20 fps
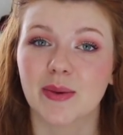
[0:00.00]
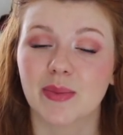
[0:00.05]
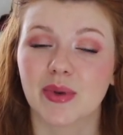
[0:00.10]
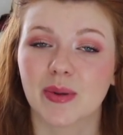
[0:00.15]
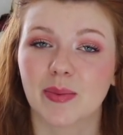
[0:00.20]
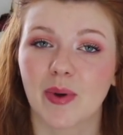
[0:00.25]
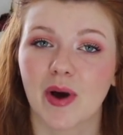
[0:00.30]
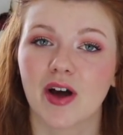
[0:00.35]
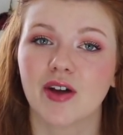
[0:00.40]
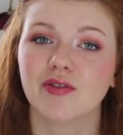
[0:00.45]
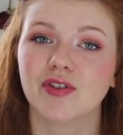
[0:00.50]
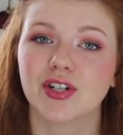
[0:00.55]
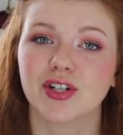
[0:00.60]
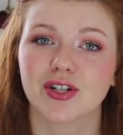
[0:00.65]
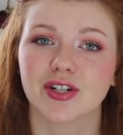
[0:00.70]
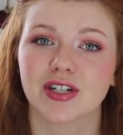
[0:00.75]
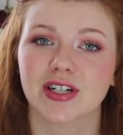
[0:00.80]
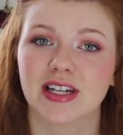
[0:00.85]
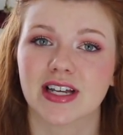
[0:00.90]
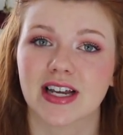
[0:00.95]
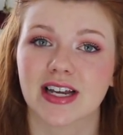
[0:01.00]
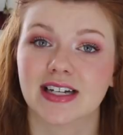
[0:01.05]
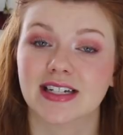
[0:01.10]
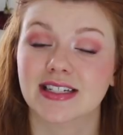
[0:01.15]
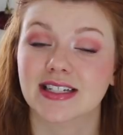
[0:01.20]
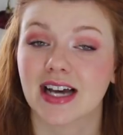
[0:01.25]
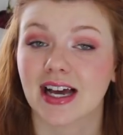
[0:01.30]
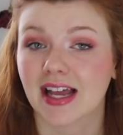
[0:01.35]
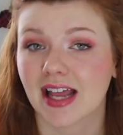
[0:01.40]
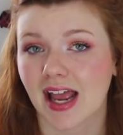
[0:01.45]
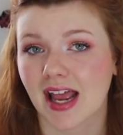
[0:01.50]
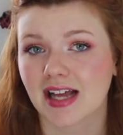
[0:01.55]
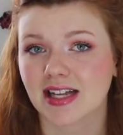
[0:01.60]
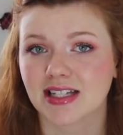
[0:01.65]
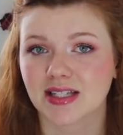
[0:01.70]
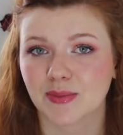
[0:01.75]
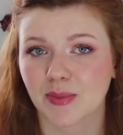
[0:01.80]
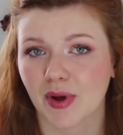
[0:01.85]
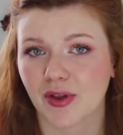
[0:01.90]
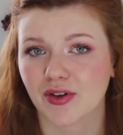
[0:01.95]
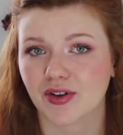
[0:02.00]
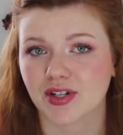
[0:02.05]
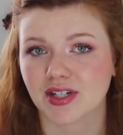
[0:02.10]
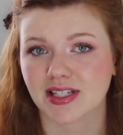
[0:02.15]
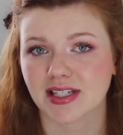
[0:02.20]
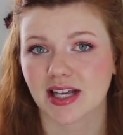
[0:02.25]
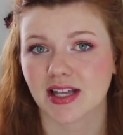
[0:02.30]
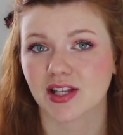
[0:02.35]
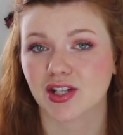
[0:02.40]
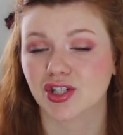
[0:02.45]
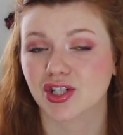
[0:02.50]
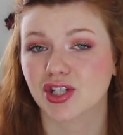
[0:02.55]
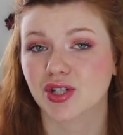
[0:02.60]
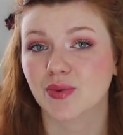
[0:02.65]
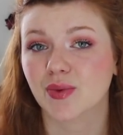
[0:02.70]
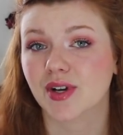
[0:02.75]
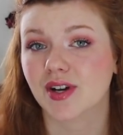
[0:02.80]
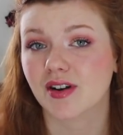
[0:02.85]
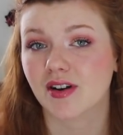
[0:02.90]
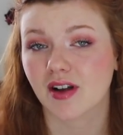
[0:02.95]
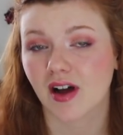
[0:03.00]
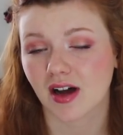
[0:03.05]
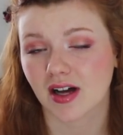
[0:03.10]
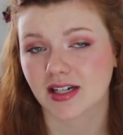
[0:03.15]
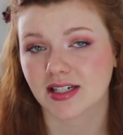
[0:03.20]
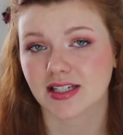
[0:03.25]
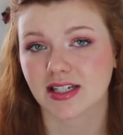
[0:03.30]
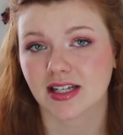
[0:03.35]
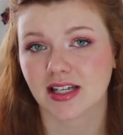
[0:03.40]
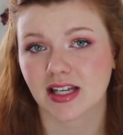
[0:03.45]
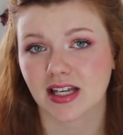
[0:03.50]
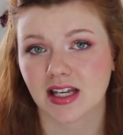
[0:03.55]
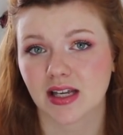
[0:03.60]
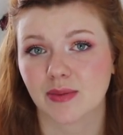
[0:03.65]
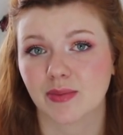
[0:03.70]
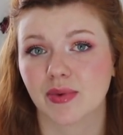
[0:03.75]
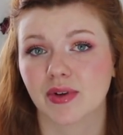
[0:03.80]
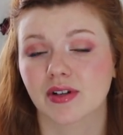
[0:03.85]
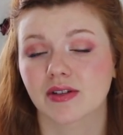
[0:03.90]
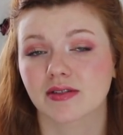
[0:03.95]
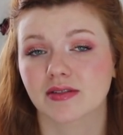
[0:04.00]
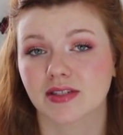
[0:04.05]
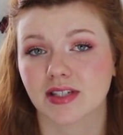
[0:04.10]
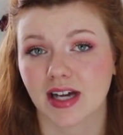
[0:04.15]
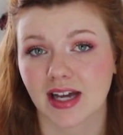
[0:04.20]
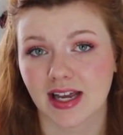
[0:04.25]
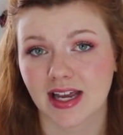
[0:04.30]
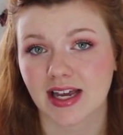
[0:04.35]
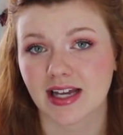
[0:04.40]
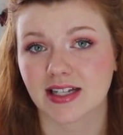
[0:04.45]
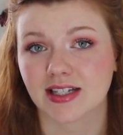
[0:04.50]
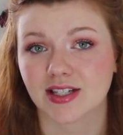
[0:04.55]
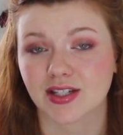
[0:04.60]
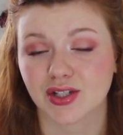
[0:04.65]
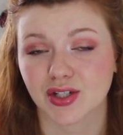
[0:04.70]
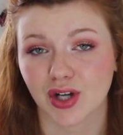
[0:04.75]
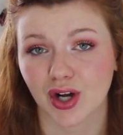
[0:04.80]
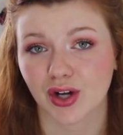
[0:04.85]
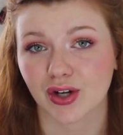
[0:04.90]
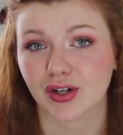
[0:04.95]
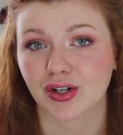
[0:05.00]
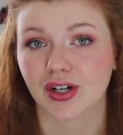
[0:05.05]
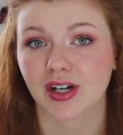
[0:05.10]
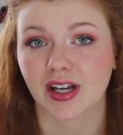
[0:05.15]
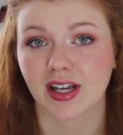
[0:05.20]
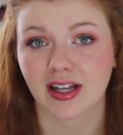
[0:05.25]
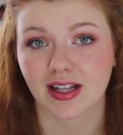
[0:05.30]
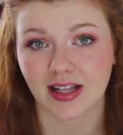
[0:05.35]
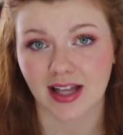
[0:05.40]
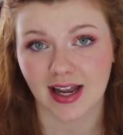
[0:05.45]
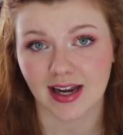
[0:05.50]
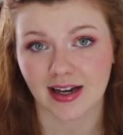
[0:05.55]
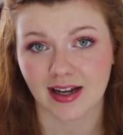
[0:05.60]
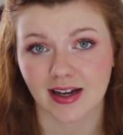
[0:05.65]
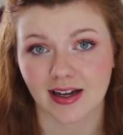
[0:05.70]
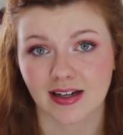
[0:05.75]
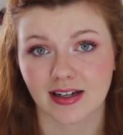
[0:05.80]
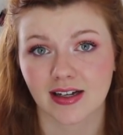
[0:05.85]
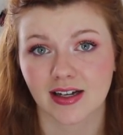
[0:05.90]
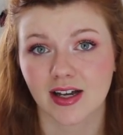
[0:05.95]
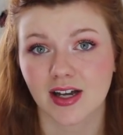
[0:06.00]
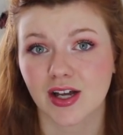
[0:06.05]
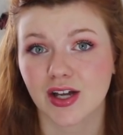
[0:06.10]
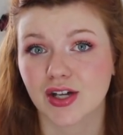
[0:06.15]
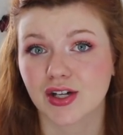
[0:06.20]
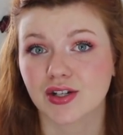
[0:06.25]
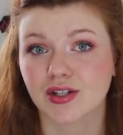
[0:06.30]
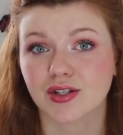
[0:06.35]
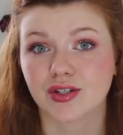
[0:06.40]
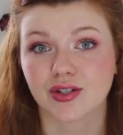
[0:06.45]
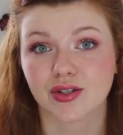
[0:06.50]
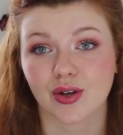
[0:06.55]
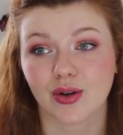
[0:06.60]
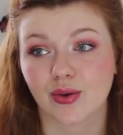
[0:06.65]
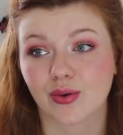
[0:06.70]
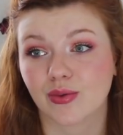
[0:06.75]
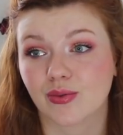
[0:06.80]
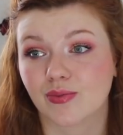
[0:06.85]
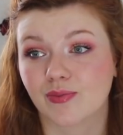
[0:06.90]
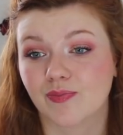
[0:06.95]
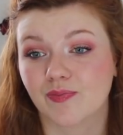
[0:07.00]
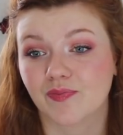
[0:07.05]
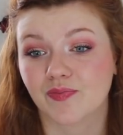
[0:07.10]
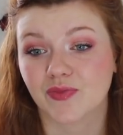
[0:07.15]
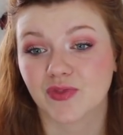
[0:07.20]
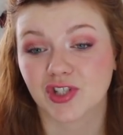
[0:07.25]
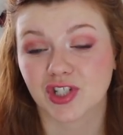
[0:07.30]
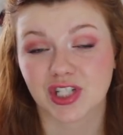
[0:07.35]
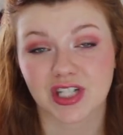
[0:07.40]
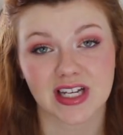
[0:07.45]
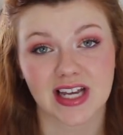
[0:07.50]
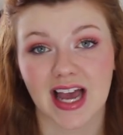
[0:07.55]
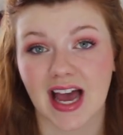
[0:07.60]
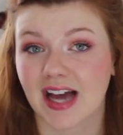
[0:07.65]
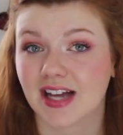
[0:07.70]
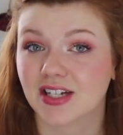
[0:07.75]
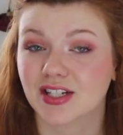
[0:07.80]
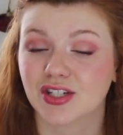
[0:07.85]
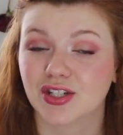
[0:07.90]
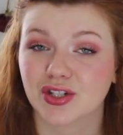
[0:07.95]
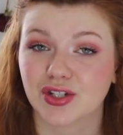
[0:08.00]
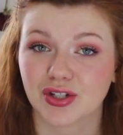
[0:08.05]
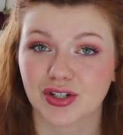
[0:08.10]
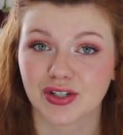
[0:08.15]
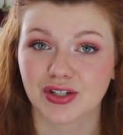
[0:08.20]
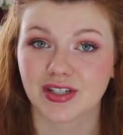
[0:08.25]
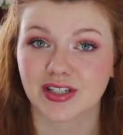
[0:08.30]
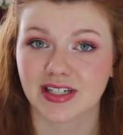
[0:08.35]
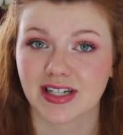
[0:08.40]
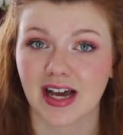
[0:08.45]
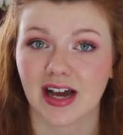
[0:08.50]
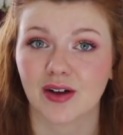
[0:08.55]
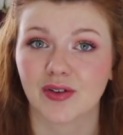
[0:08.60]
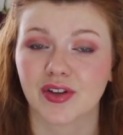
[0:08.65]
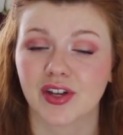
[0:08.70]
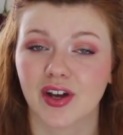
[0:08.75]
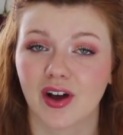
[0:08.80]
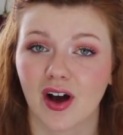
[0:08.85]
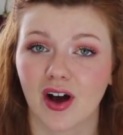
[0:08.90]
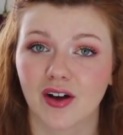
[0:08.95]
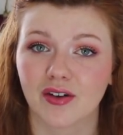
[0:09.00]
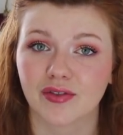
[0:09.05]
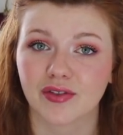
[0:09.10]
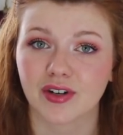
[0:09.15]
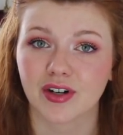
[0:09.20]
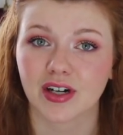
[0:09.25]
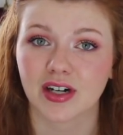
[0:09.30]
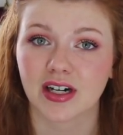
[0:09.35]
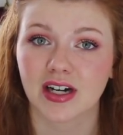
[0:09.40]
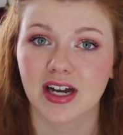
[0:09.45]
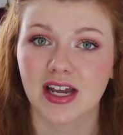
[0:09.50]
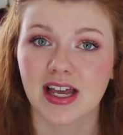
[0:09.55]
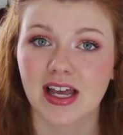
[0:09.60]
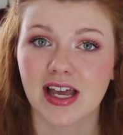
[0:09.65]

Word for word: but upon returning, Diane's mother said that she would not keep Diane's daughter, Galena, so she had to turn down the offer